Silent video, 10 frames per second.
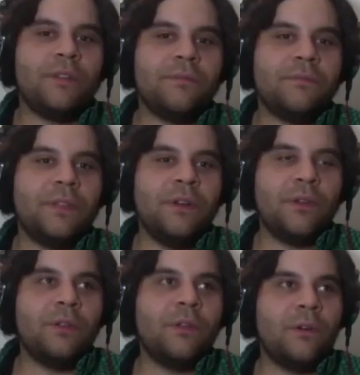and you know,
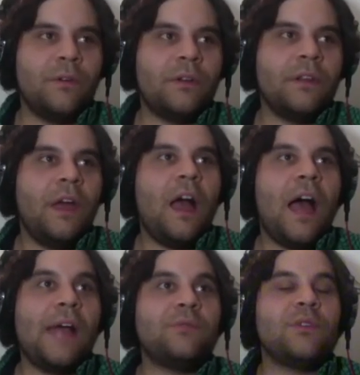you learn
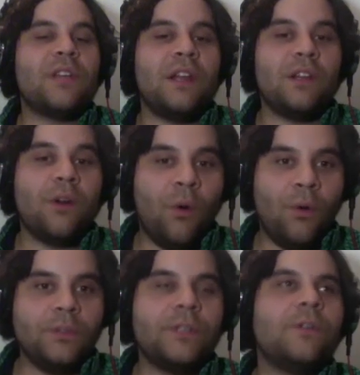as you're getting
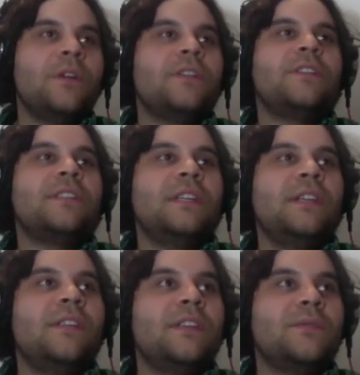older and
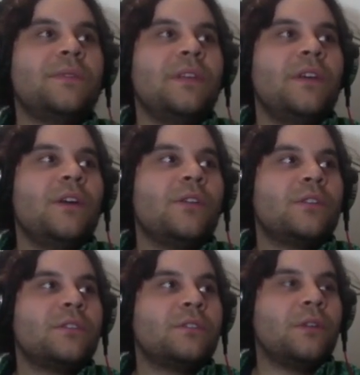seeing this
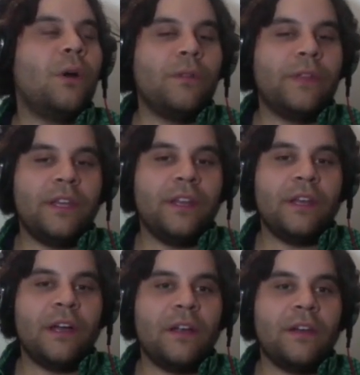slowly
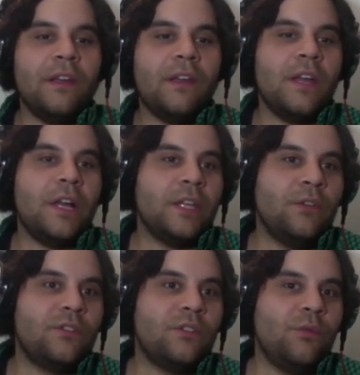hitting on.
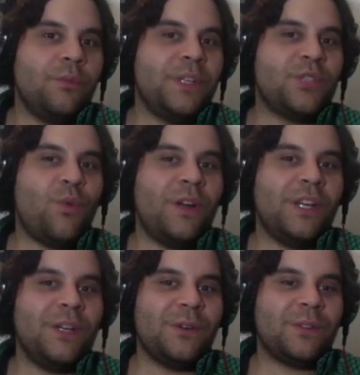YouTube will be
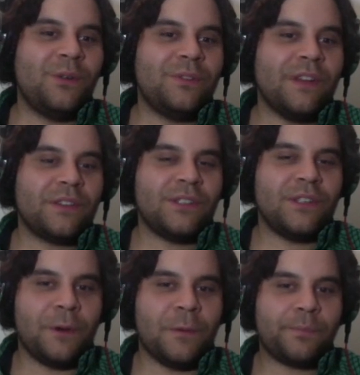20 years old next
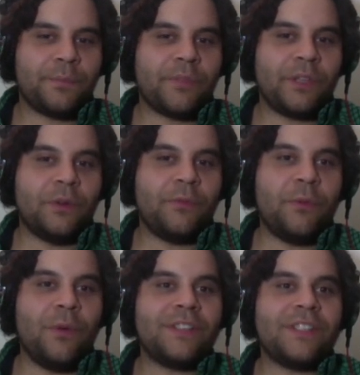year. So if we
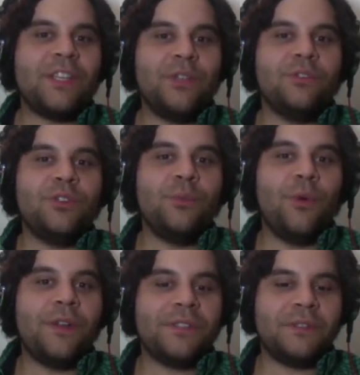want to say YouTube
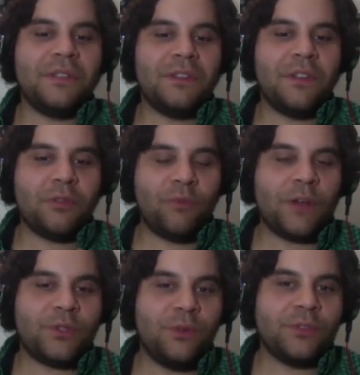was the
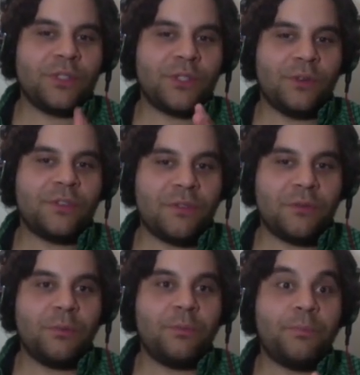threshold to start the